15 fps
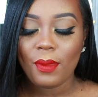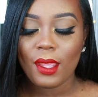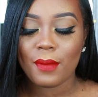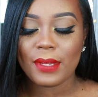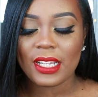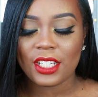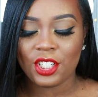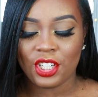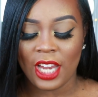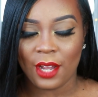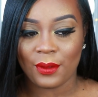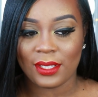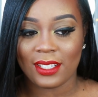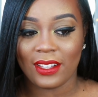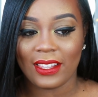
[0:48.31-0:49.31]
because
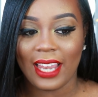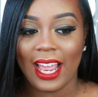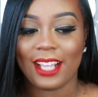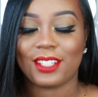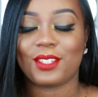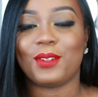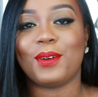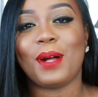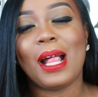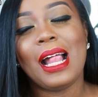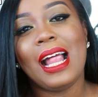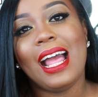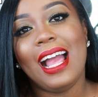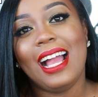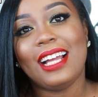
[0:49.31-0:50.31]
Jack was still in high school.
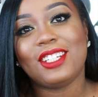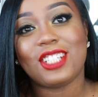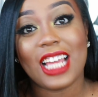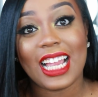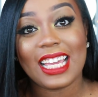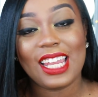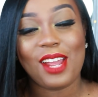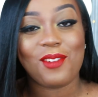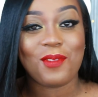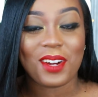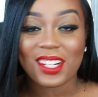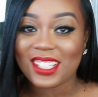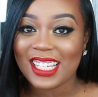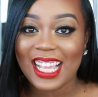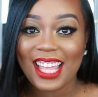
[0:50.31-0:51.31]
And Jack and I
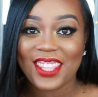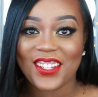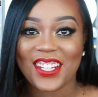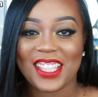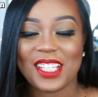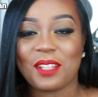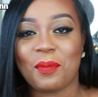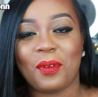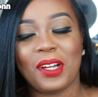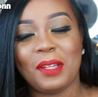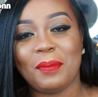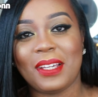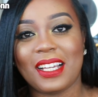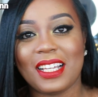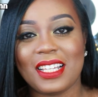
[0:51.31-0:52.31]
weren't together at this
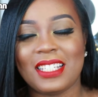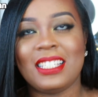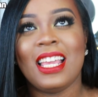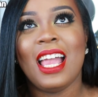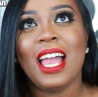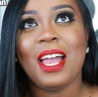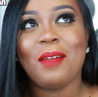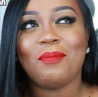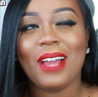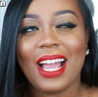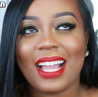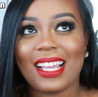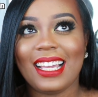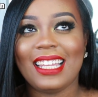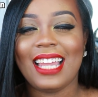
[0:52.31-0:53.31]
point because
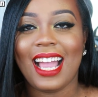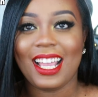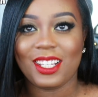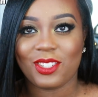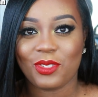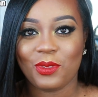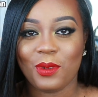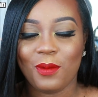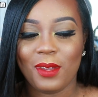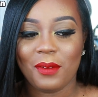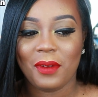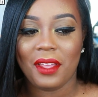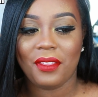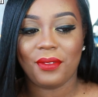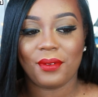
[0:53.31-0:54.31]
back in high school we
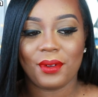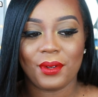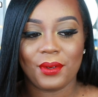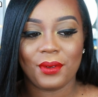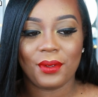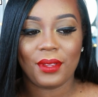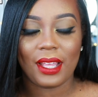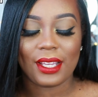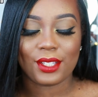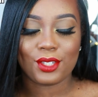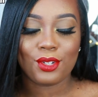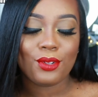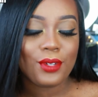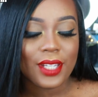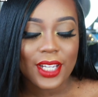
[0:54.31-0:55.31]
went through like
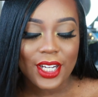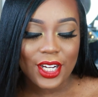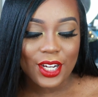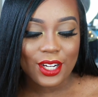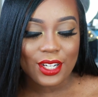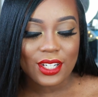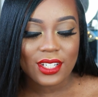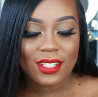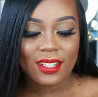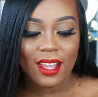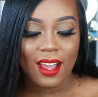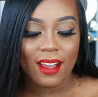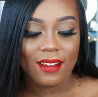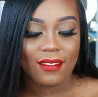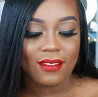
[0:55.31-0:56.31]
2 years
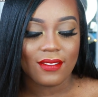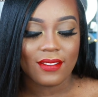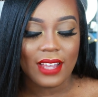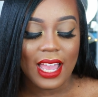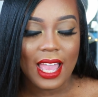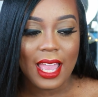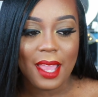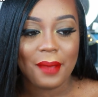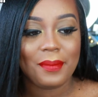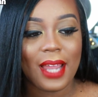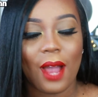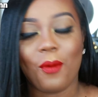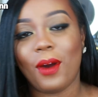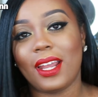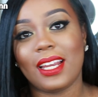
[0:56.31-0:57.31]
of him
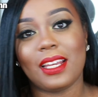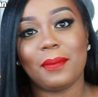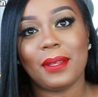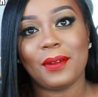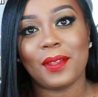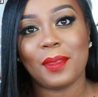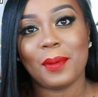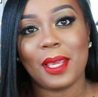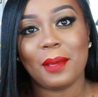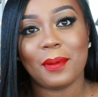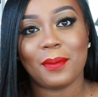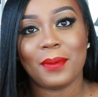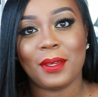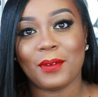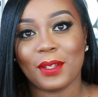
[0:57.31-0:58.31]
not wanting to be with me
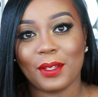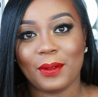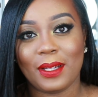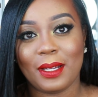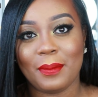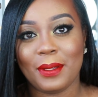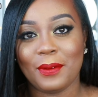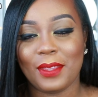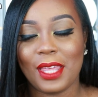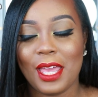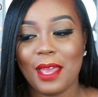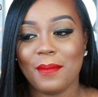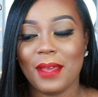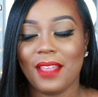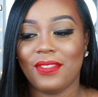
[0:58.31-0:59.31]
but me really wanting to be with
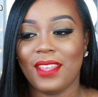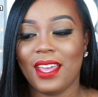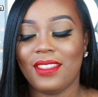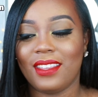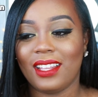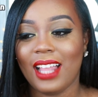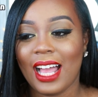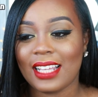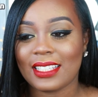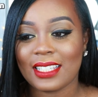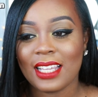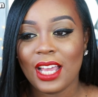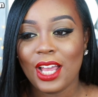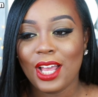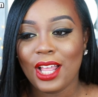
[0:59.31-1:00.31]
him, and then the
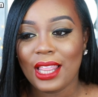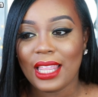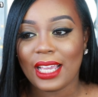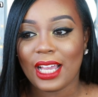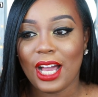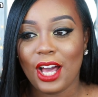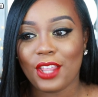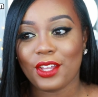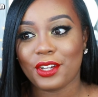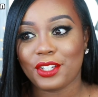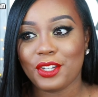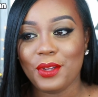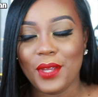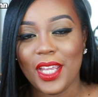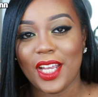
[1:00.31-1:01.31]
last like other
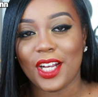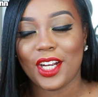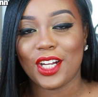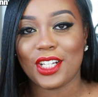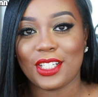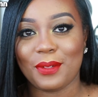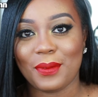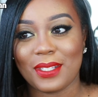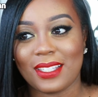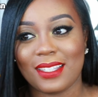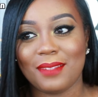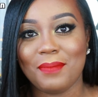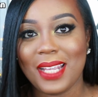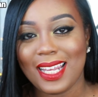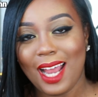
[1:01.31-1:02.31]
2 years it was
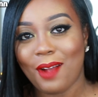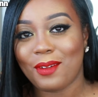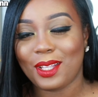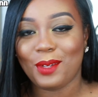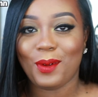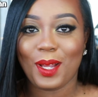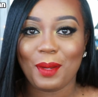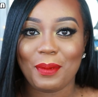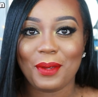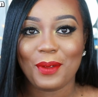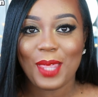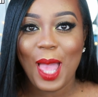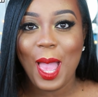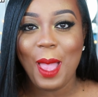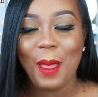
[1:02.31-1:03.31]
me not really wanting to be
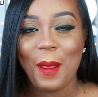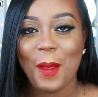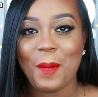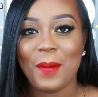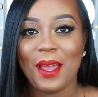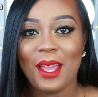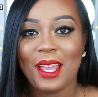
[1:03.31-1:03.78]
with him